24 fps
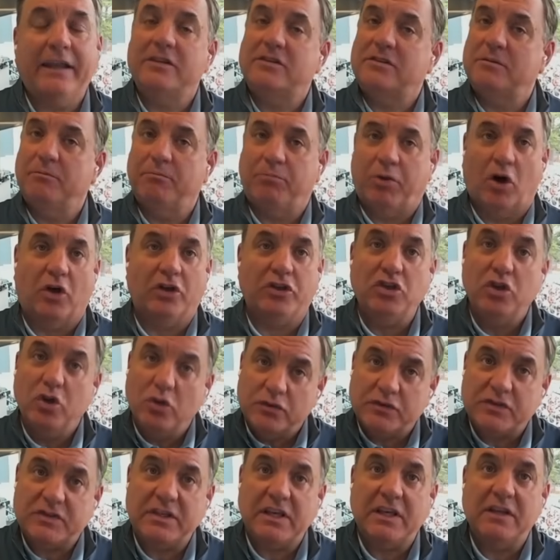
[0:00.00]
Listen, Paul,
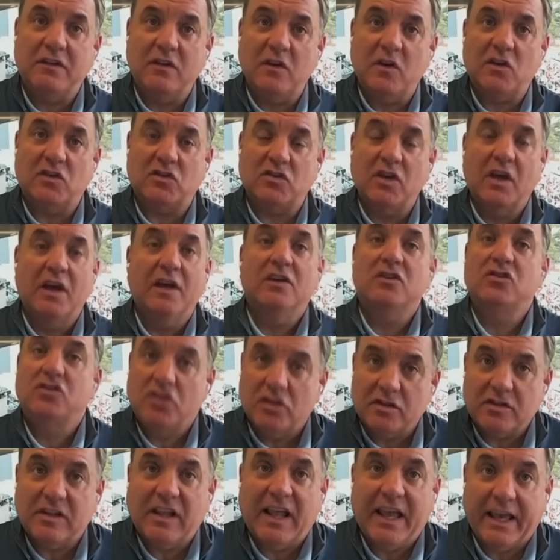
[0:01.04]
you've seen this
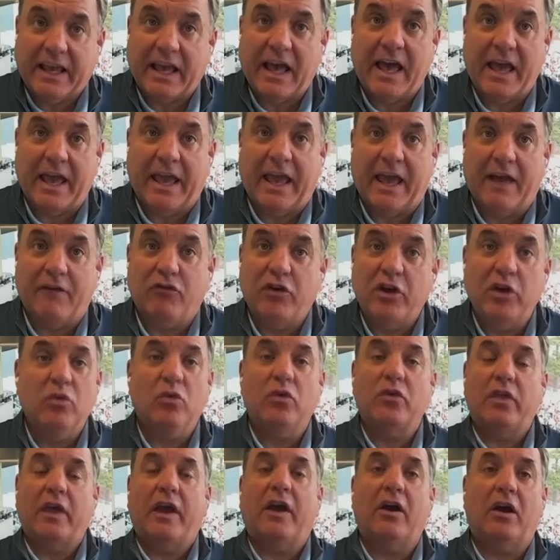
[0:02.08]
just like I have. We
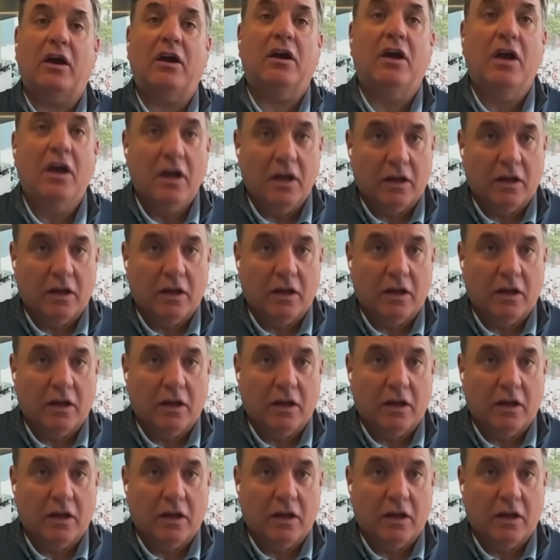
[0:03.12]
were there